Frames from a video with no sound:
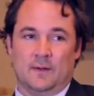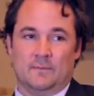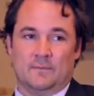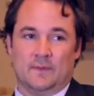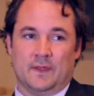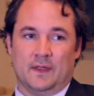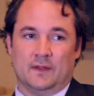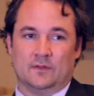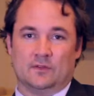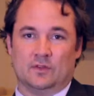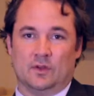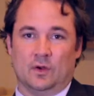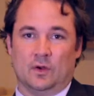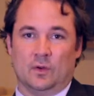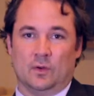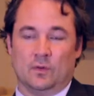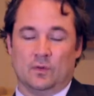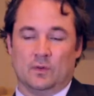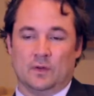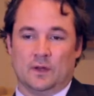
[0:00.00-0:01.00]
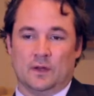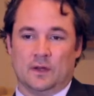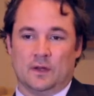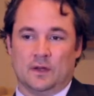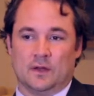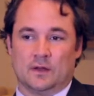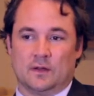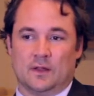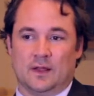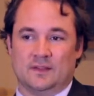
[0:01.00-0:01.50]
And so
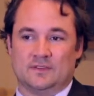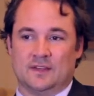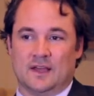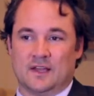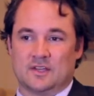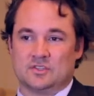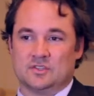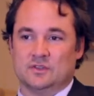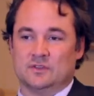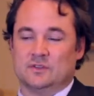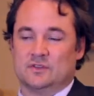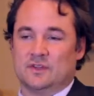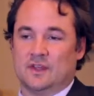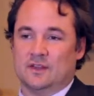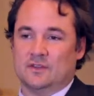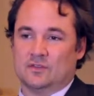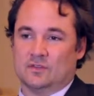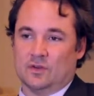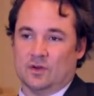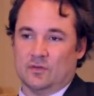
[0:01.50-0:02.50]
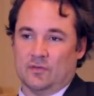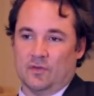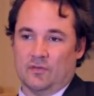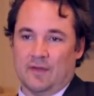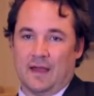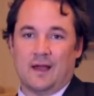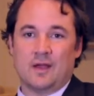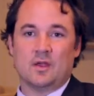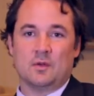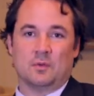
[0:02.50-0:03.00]
class actions can serve a
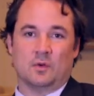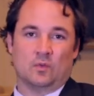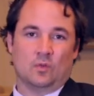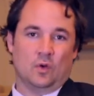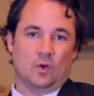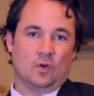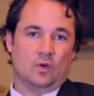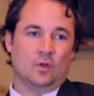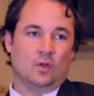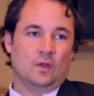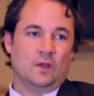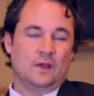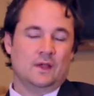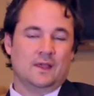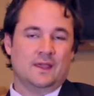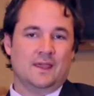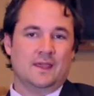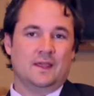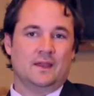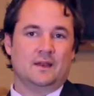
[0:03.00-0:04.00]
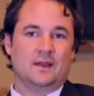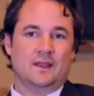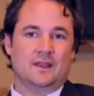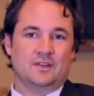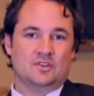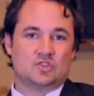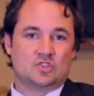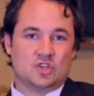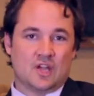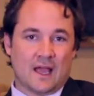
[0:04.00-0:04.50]
valuable role
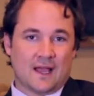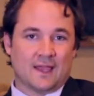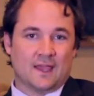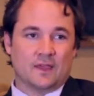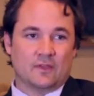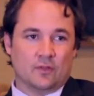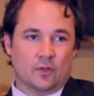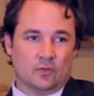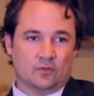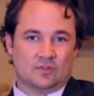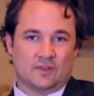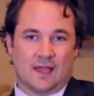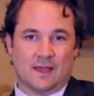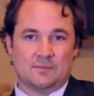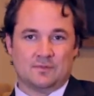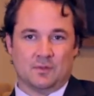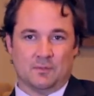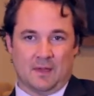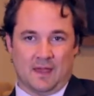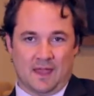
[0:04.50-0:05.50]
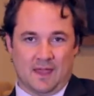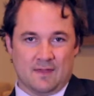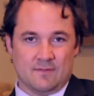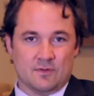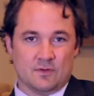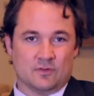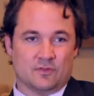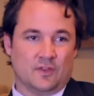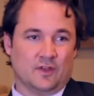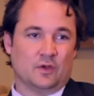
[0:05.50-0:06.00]
in checking those types of
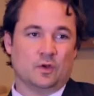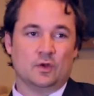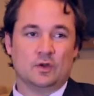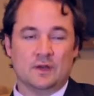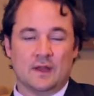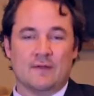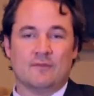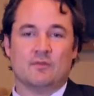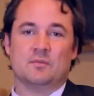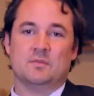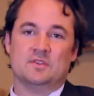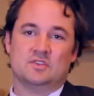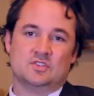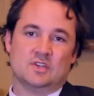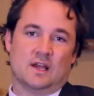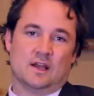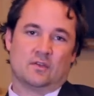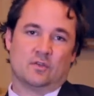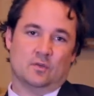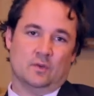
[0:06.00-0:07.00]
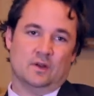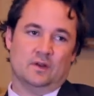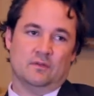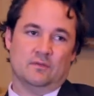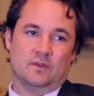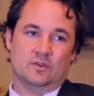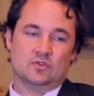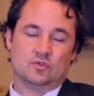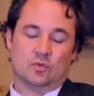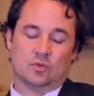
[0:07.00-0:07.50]
behaviors that could never be checked through
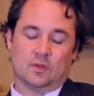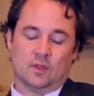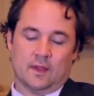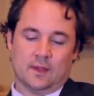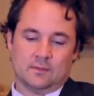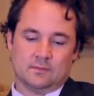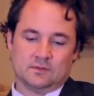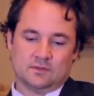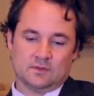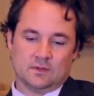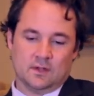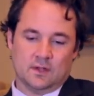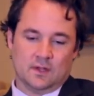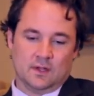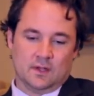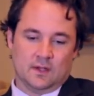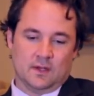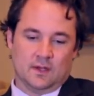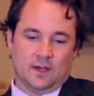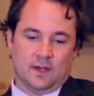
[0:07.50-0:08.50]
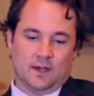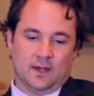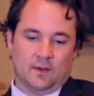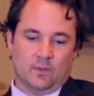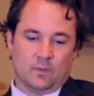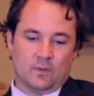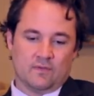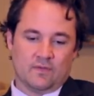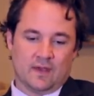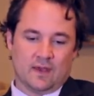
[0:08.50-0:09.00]
individual claims.
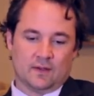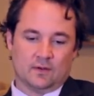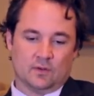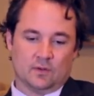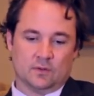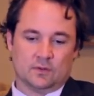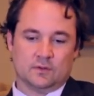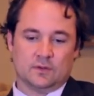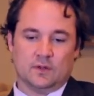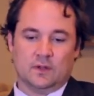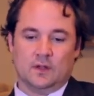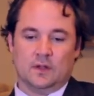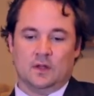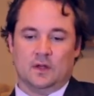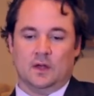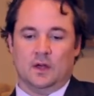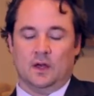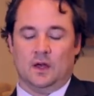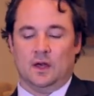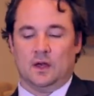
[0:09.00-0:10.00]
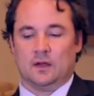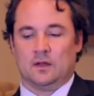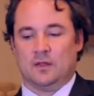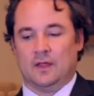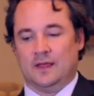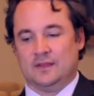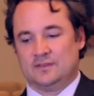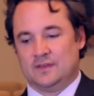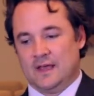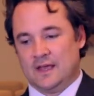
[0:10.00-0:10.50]
We've handled
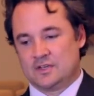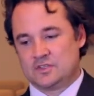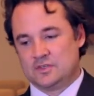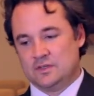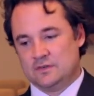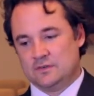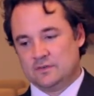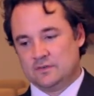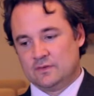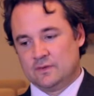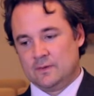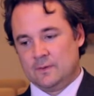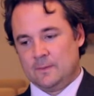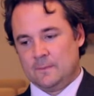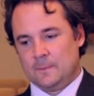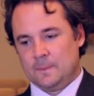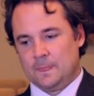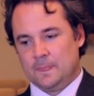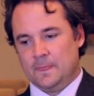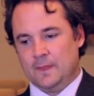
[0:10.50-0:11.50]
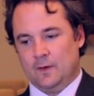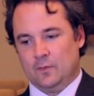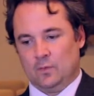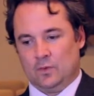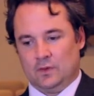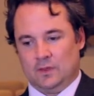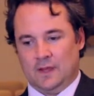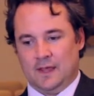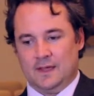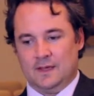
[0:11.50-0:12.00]
class actions that
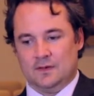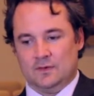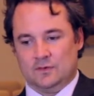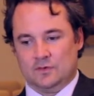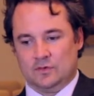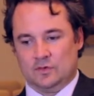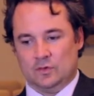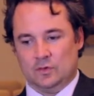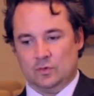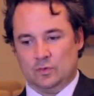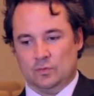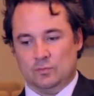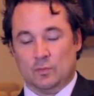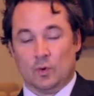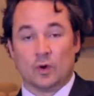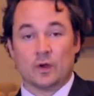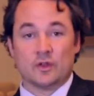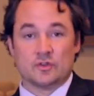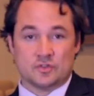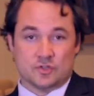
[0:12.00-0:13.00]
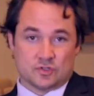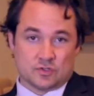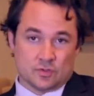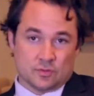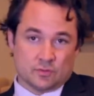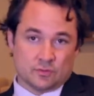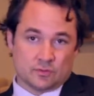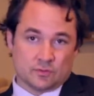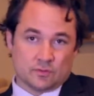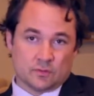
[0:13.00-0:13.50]
relate to mortgage
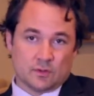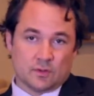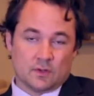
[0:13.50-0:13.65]
issues,